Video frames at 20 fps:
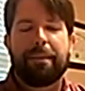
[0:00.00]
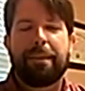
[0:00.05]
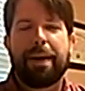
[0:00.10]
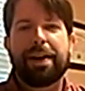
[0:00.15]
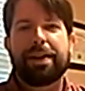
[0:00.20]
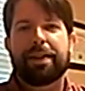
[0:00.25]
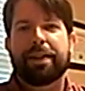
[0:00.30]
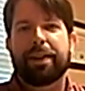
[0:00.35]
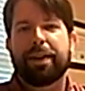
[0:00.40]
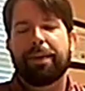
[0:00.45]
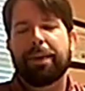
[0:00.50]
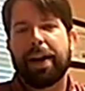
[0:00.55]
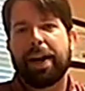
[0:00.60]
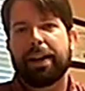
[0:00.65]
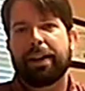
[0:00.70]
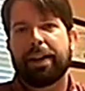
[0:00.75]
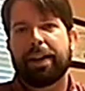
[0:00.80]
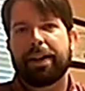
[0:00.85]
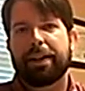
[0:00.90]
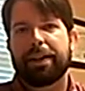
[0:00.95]
Basically, what
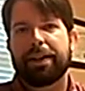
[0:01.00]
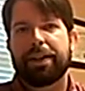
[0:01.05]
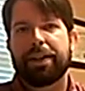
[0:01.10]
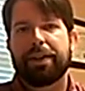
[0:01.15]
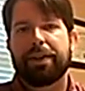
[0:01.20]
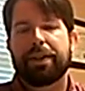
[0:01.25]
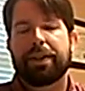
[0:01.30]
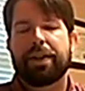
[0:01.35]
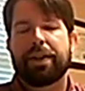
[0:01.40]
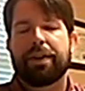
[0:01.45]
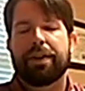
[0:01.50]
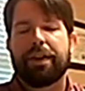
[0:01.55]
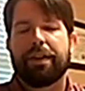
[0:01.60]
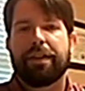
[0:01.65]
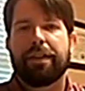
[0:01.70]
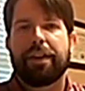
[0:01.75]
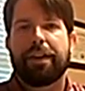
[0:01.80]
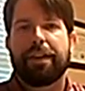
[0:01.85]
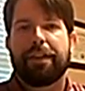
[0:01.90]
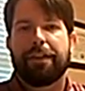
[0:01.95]
I like to do is,
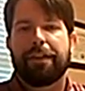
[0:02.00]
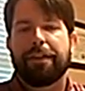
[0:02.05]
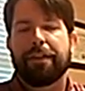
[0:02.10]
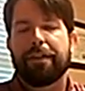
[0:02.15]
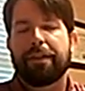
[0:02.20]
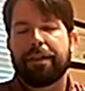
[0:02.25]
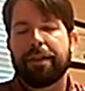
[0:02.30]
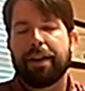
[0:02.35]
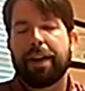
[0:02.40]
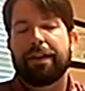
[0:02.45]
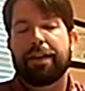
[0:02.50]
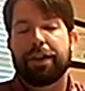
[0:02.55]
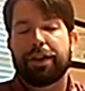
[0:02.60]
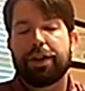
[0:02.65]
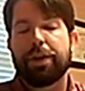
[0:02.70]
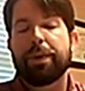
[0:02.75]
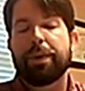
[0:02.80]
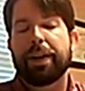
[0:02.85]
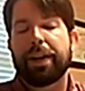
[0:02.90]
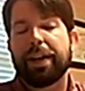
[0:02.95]
if you're
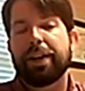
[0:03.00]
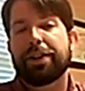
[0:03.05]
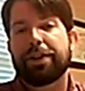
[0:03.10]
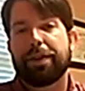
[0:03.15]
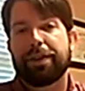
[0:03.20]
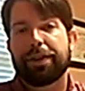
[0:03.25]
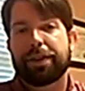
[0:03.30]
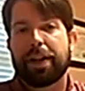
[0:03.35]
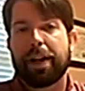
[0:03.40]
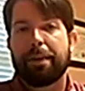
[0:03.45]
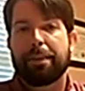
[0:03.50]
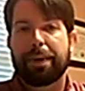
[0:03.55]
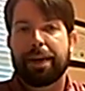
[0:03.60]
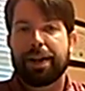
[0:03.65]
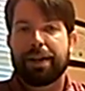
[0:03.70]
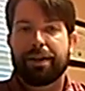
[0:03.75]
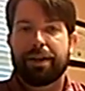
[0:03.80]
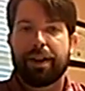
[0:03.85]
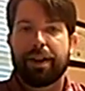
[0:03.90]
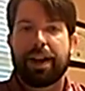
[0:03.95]
suing an insurance
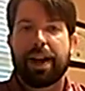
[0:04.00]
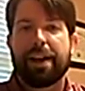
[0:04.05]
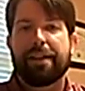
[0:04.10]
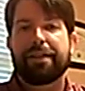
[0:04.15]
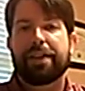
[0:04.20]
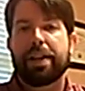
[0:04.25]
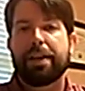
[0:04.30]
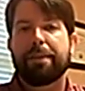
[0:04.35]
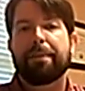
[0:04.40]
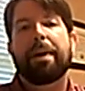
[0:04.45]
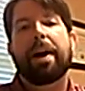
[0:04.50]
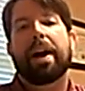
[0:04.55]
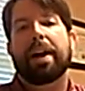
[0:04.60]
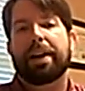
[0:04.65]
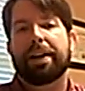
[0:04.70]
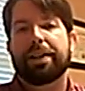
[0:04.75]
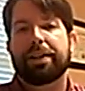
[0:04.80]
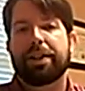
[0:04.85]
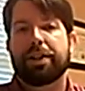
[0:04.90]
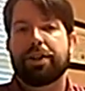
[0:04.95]
company, they have deep
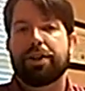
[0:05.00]
pockets.